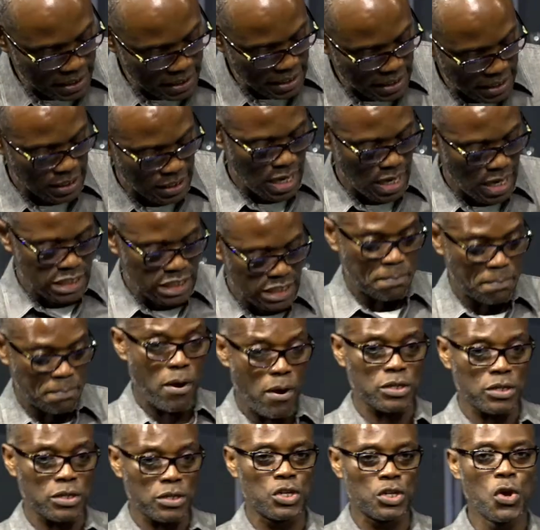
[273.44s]
and in that
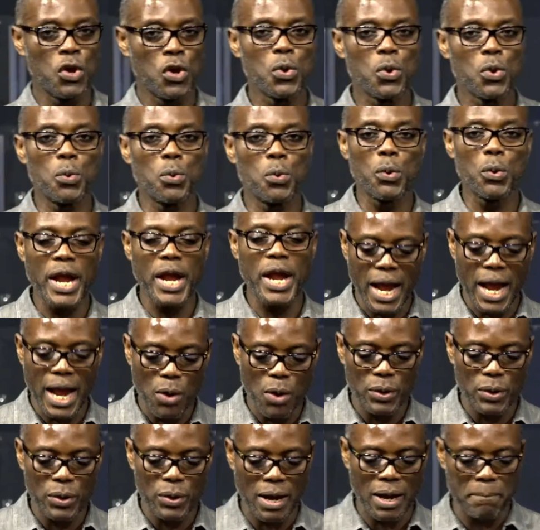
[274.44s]
spot where we
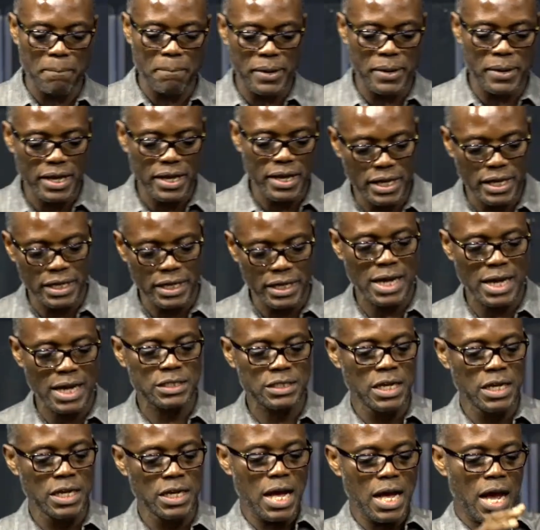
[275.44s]
can be in that
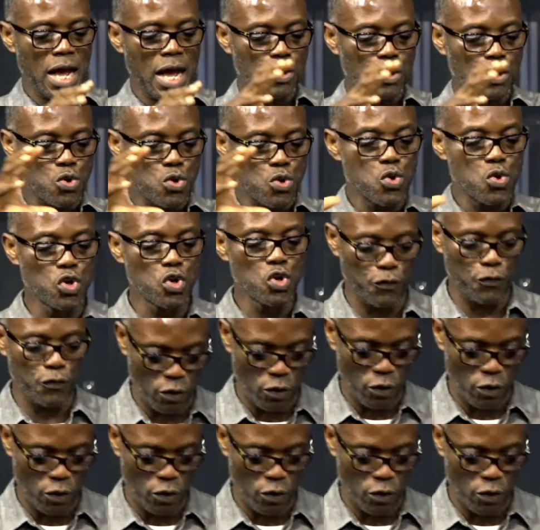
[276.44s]
cocoon of your